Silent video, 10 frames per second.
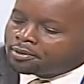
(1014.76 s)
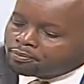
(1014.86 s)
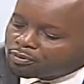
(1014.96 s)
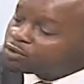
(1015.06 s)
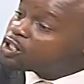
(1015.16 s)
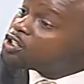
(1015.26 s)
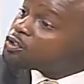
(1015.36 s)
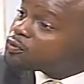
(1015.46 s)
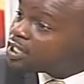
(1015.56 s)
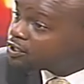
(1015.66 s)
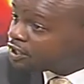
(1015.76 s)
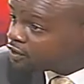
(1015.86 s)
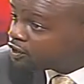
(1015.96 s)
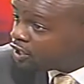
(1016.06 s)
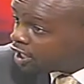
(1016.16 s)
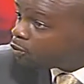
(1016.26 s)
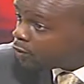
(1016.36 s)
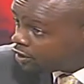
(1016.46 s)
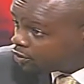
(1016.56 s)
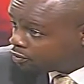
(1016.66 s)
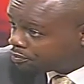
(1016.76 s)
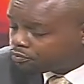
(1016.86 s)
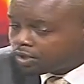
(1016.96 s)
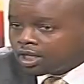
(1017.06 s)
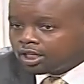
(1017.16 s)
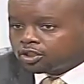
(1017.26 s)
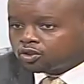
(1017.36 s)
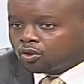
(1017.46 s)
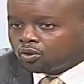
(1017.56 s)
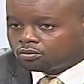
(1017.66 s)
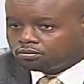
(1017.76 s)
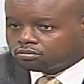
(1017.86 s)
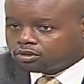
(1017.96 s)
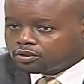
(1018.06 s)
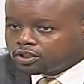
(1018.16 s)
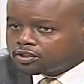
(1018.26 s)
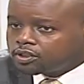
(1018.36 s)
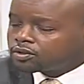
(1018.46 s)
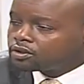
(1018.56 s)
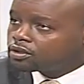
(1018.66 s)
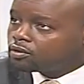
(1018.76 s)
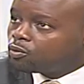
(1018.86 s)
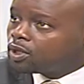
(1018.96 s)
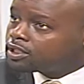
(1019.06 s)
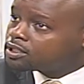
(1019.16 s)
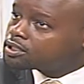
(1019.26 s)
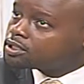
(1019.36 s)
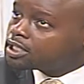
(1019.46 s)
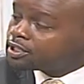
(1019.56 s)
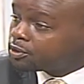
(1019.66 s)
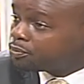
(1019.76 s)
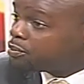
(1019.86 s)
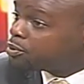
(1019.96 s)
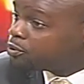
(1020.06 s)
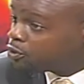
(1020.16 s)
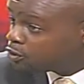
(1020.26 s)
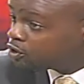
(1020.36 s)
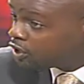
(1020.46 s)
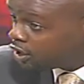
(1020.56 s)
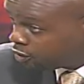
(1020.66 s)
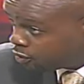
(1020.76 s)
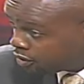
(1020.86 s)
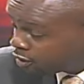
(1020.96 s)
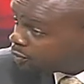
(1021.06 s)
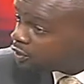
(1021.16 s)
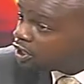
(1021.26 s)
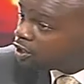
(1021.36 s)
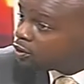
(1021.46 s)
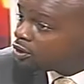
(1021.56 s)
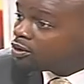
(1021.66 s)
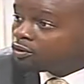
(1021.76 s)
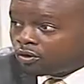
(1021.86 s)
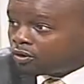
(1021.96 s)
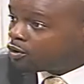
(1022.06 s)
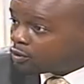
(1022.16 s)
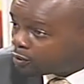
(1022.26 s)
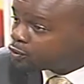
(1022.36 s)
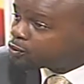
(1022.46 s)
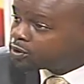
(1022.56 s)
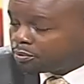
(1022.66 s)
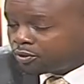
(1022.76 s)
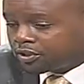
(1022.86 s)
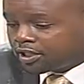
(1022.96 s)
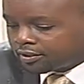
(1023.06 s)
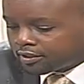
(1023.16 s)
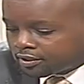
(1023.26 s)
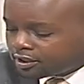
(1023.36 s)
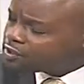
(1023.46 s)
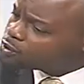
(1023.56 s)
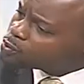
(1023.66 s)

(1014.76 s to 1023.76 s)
um, side of that 60-day window. So this is what NASA people will not tell you, especially the, or, or those who support NASA. This is